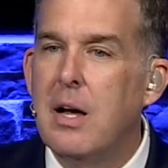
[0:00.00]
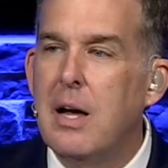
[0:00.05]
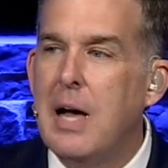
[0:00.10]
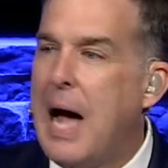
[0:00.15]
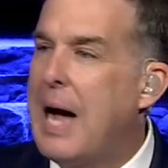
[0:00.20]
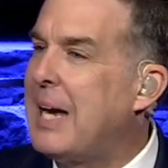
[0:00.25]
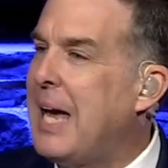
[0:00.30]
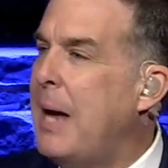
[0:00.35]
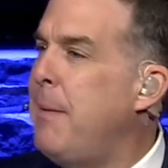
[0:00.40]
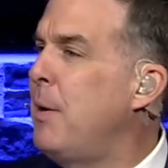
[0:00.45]

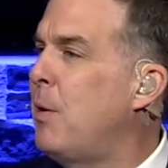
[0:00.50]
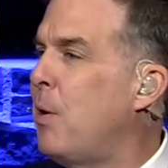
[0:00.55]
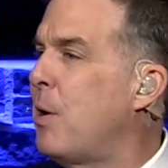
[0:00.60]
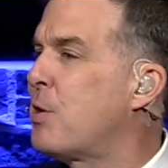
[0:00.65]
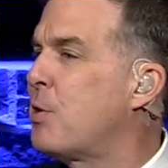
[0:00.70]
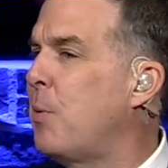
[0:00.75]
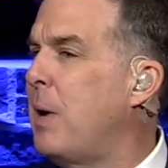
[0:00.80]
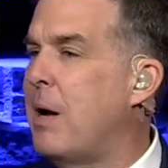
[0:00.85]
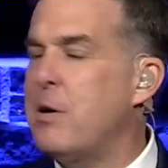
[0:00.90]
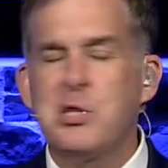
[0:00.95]
I came here
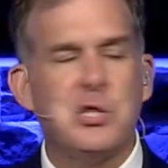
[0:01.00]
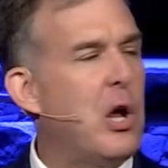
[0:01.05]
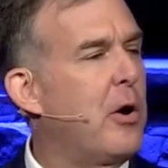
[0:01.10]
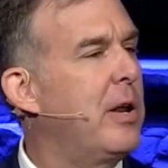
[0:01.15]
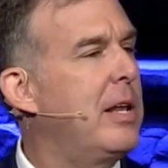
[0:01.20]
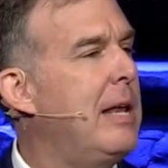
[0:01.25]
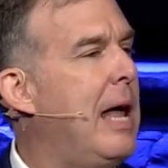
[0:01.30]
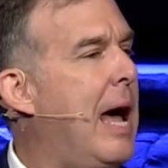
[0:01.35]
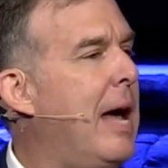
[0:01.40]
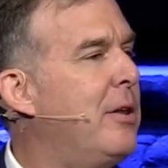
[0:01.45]
when I was
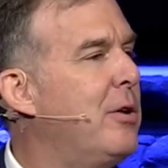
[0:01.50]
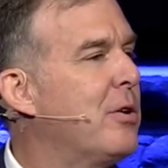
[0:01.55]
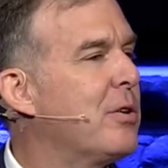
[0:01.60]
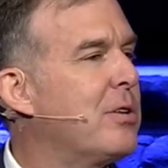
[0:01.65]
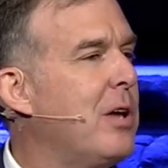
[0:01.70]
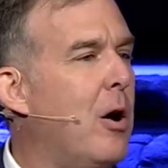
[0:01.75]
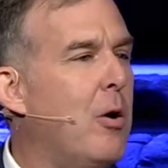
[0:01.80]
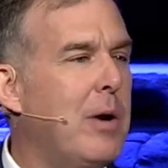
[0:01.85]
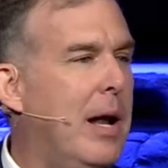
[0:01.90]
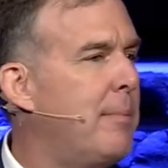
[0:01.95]
39 years old.